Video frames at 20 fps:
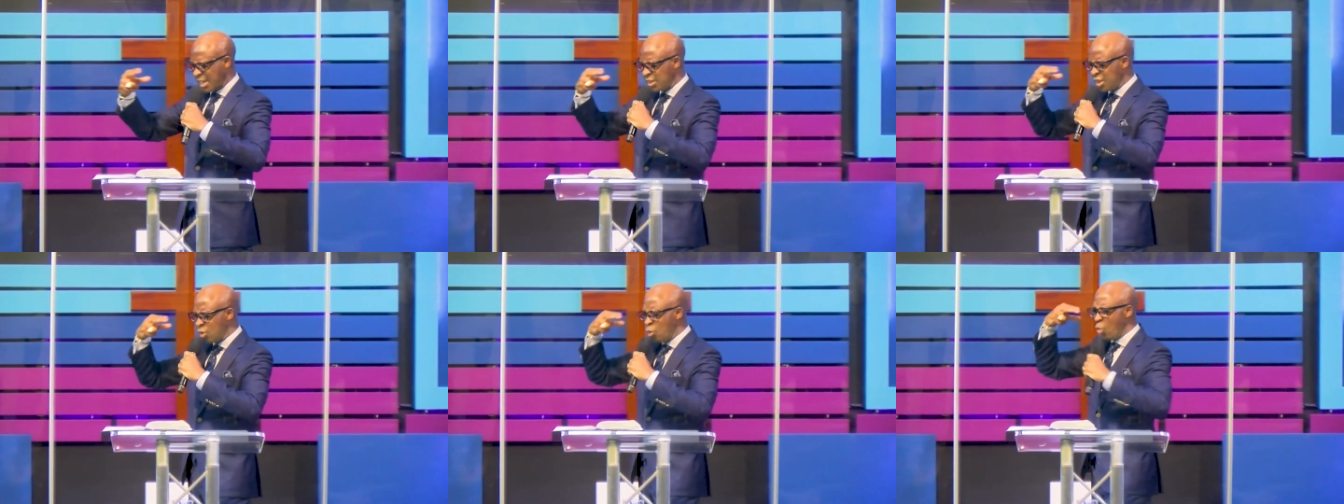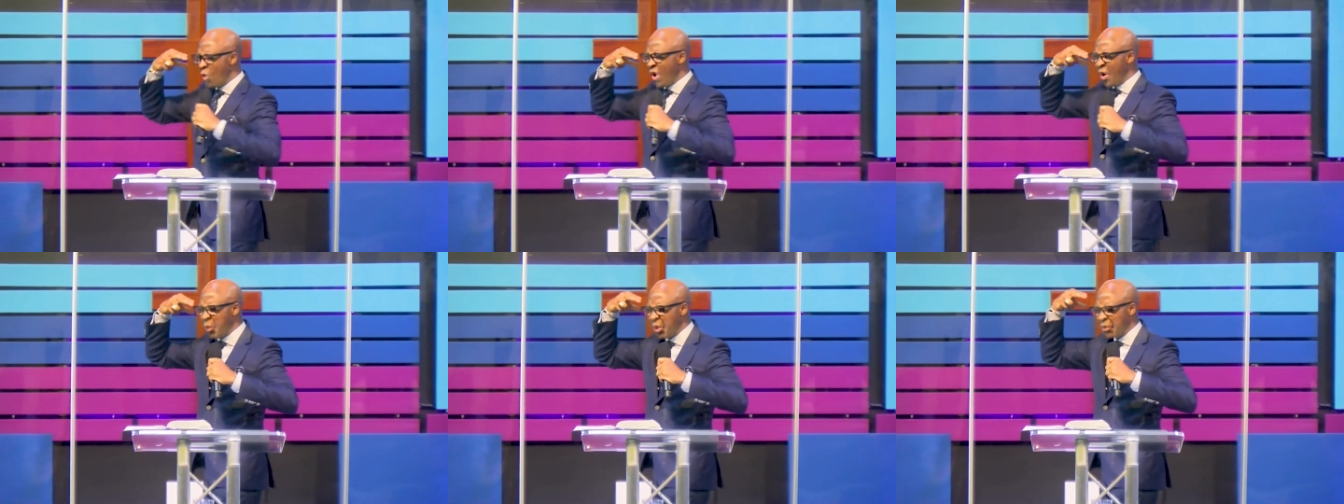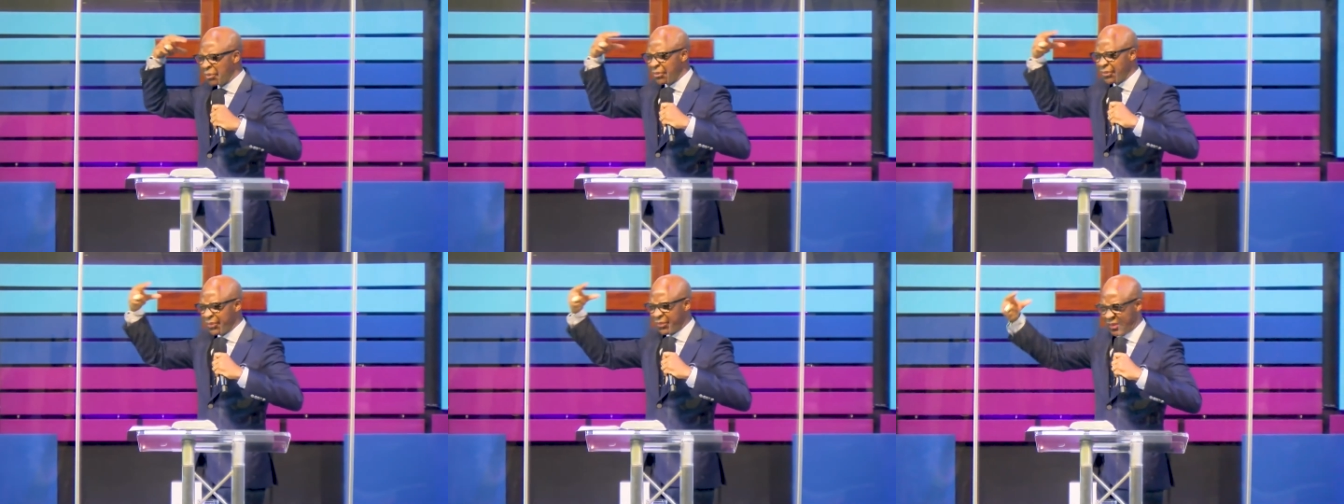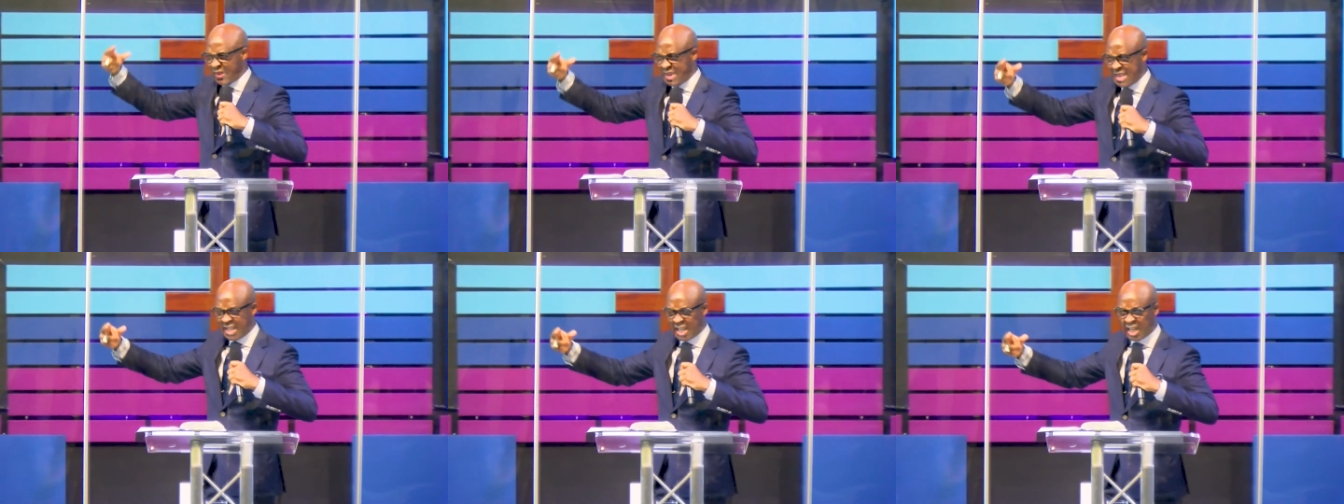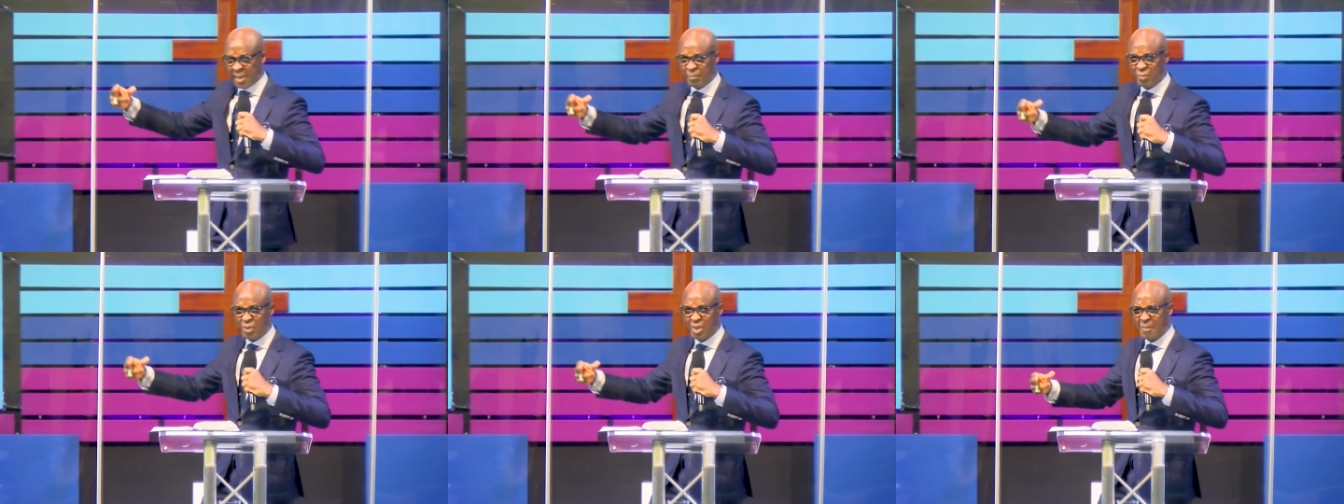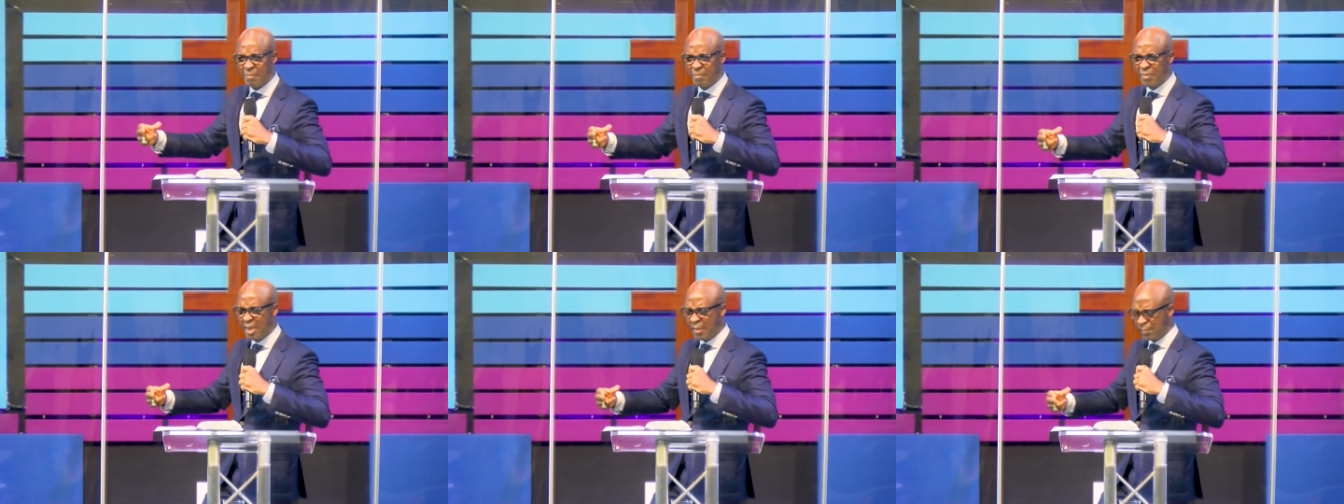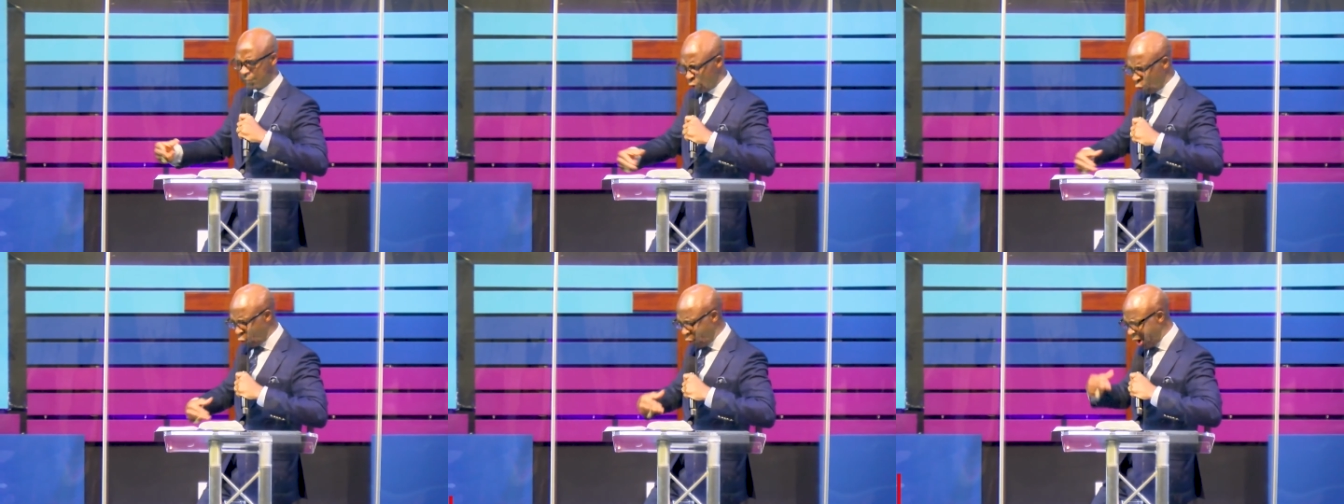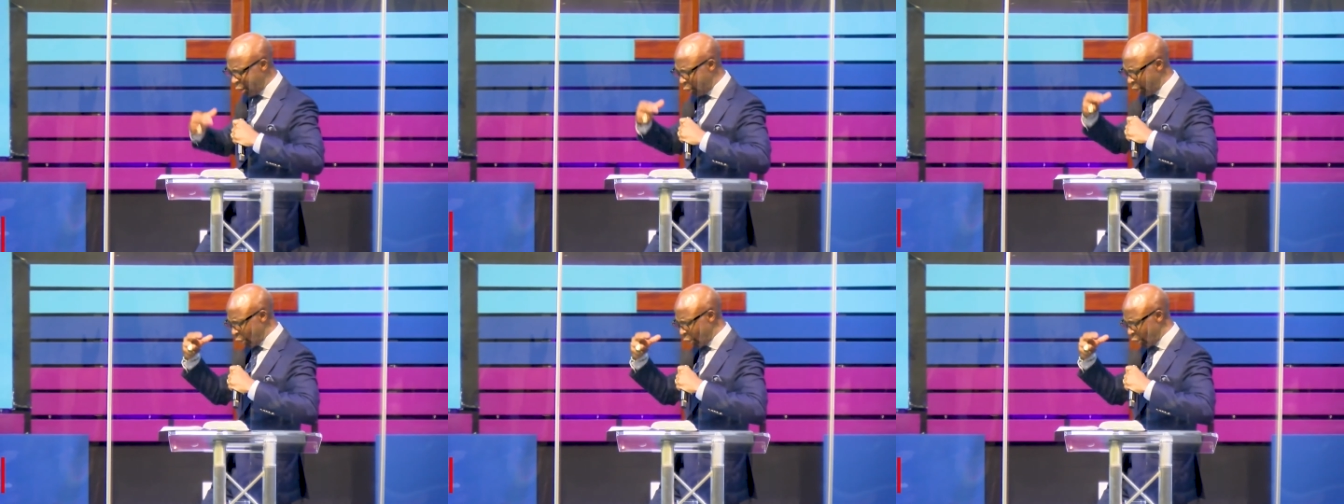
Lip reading: the way we think, the way we